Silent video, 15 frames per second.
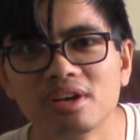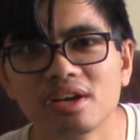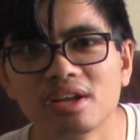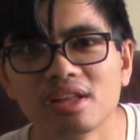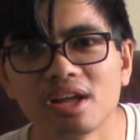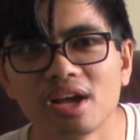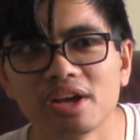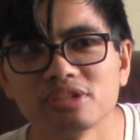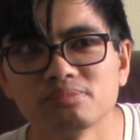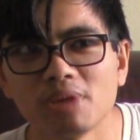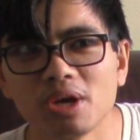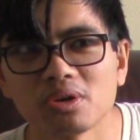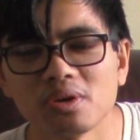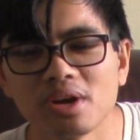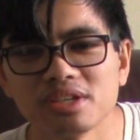It has
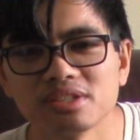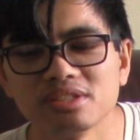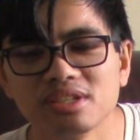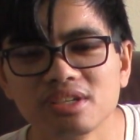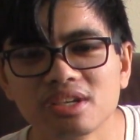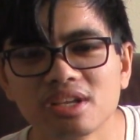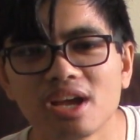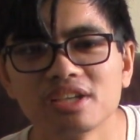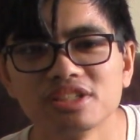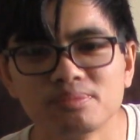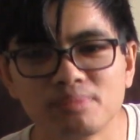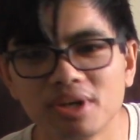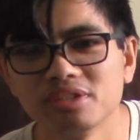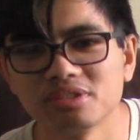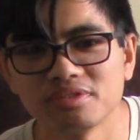micro SD. It has a
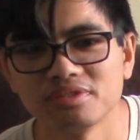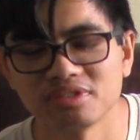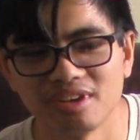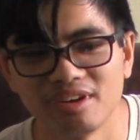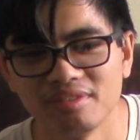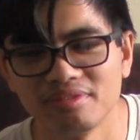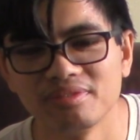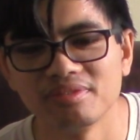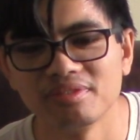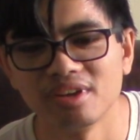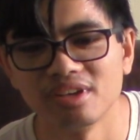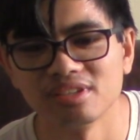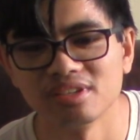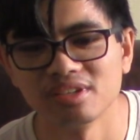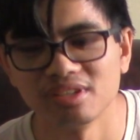bunch of stuff,
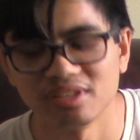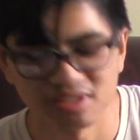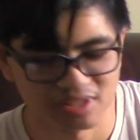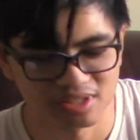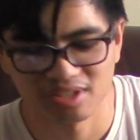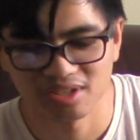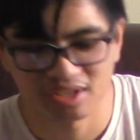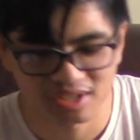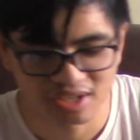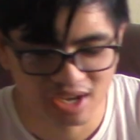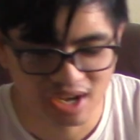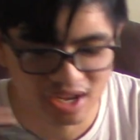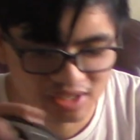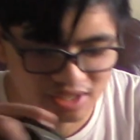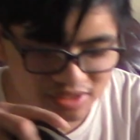and yeah,
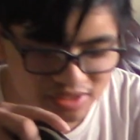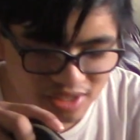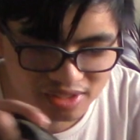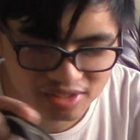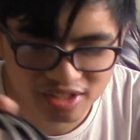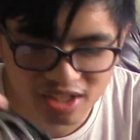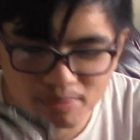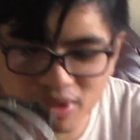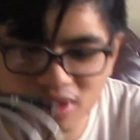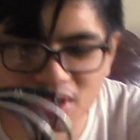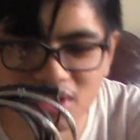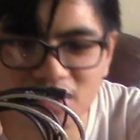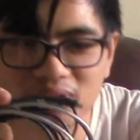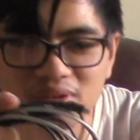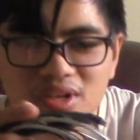I'll link it
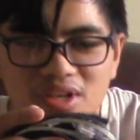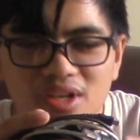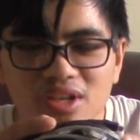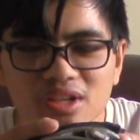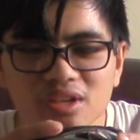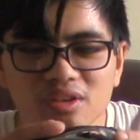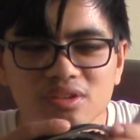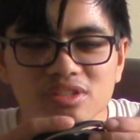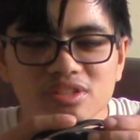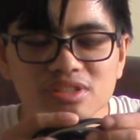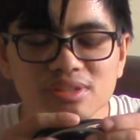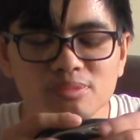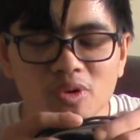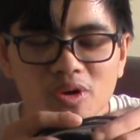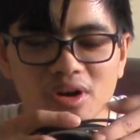below. You can see
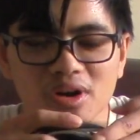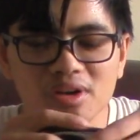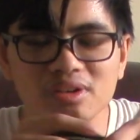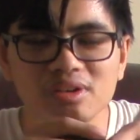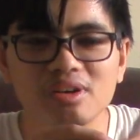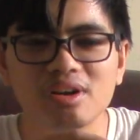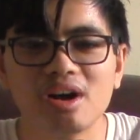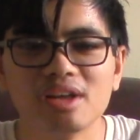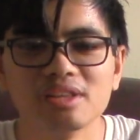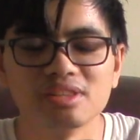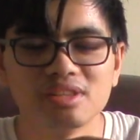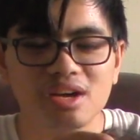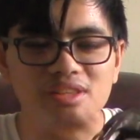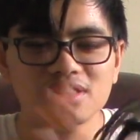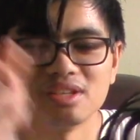more
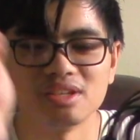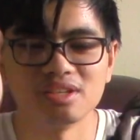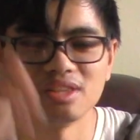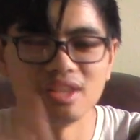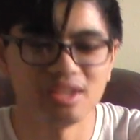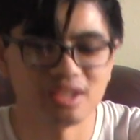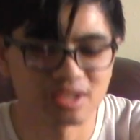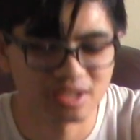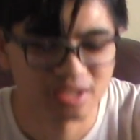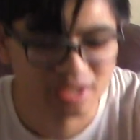on the link.